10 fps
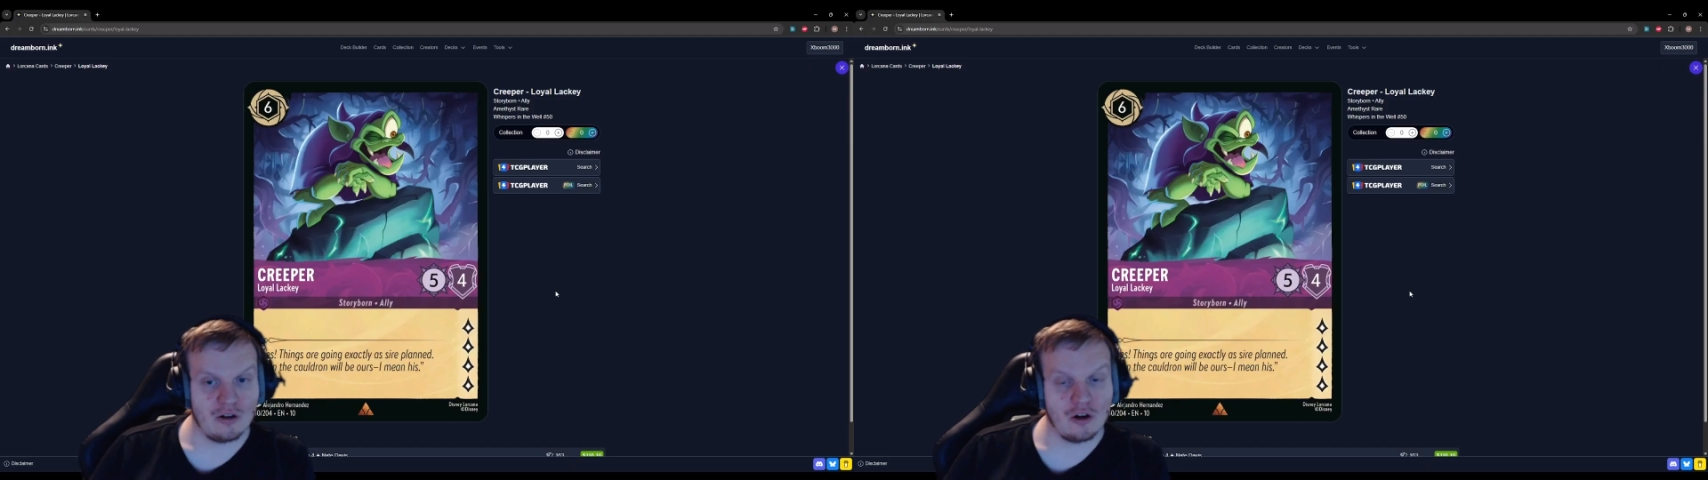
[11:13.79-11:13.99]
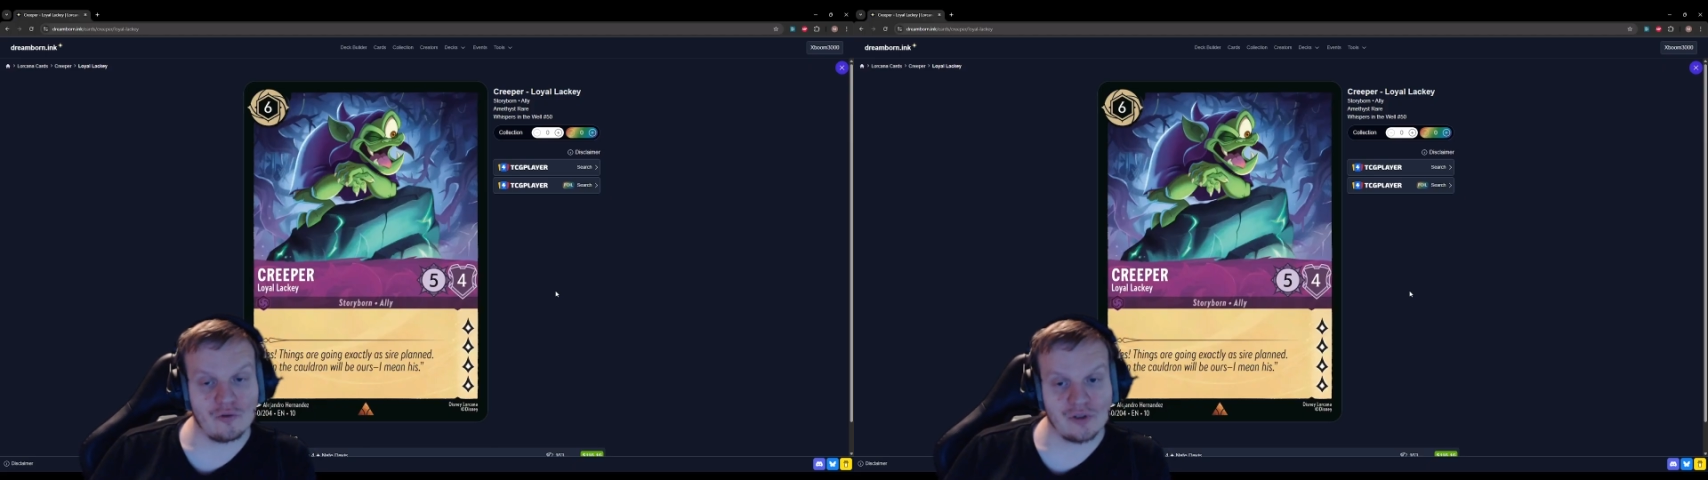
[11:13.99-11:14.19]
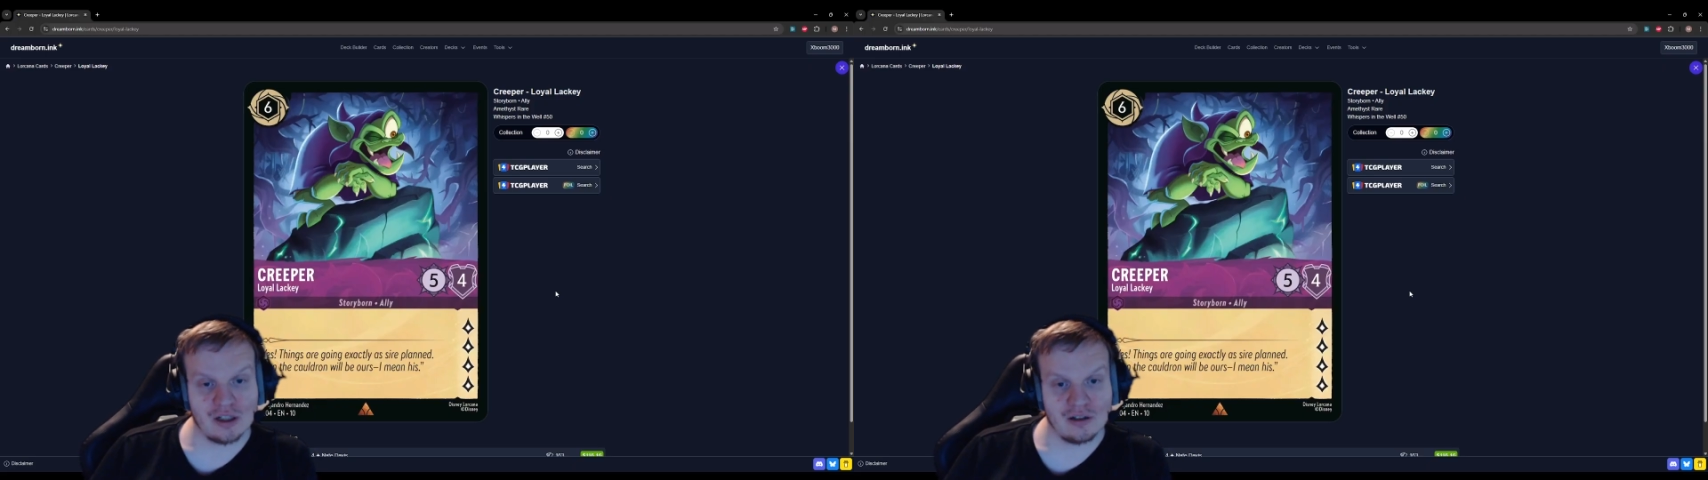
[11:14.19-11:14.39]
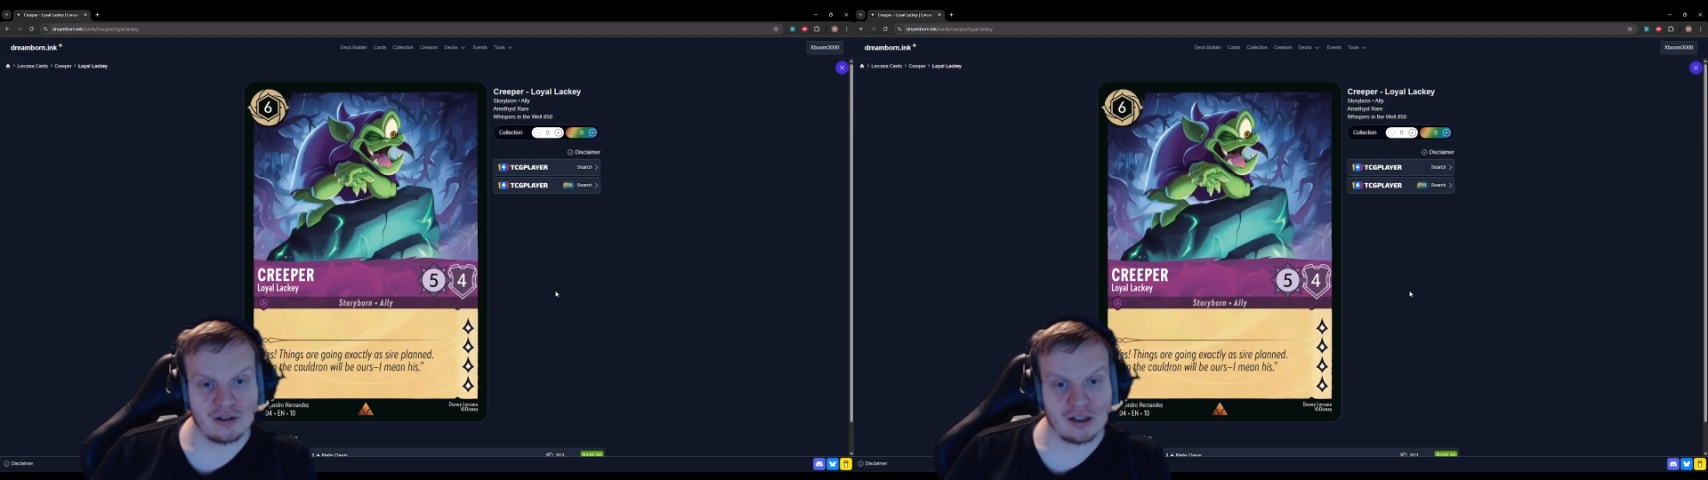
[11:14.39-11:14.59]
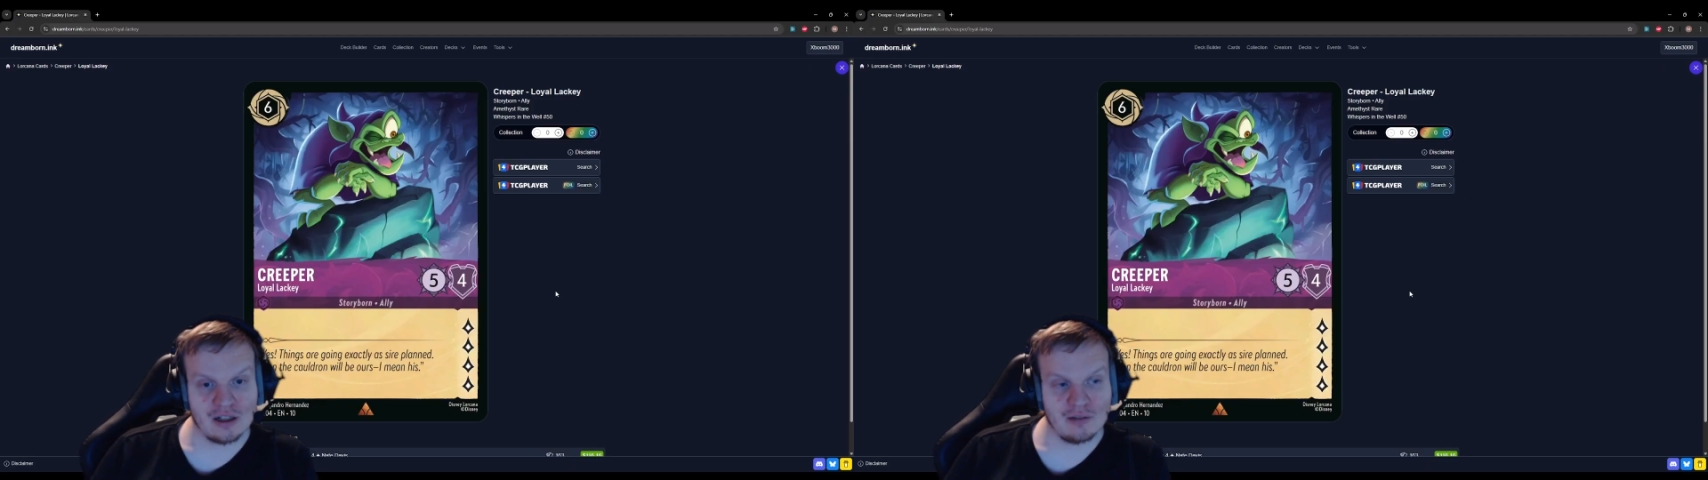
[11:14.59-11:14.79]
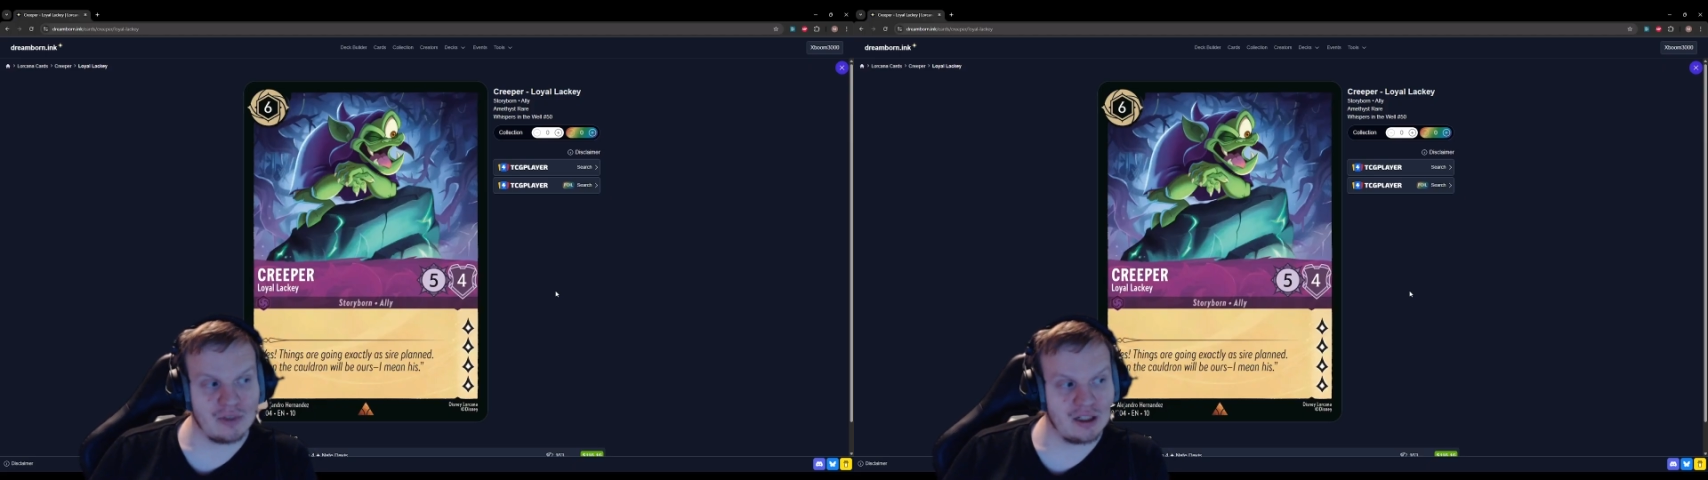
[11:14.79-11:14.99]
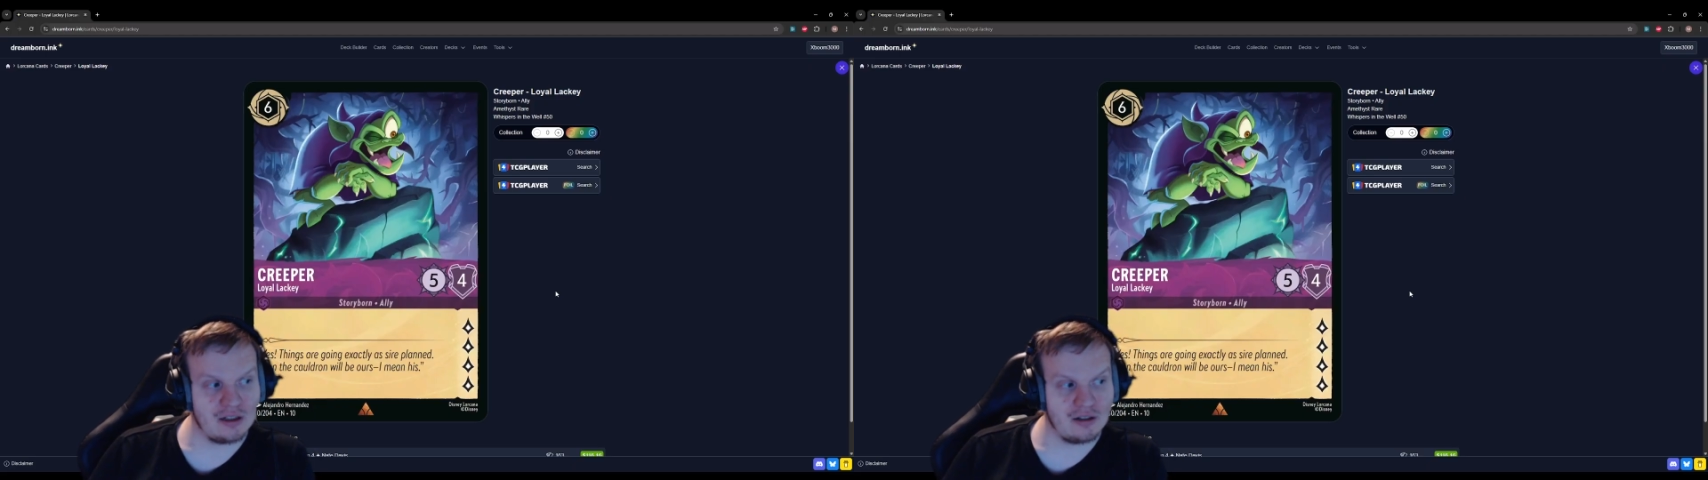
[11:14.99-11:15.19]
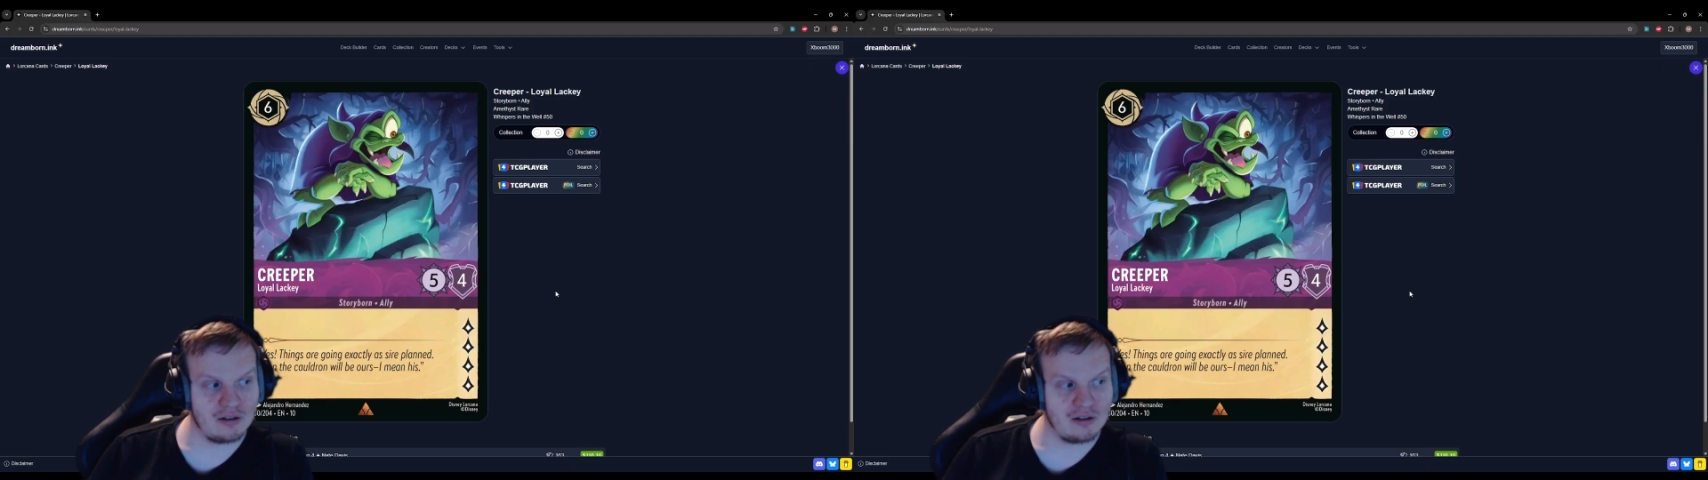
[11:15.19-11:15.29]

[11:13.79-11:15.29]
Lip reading: often can be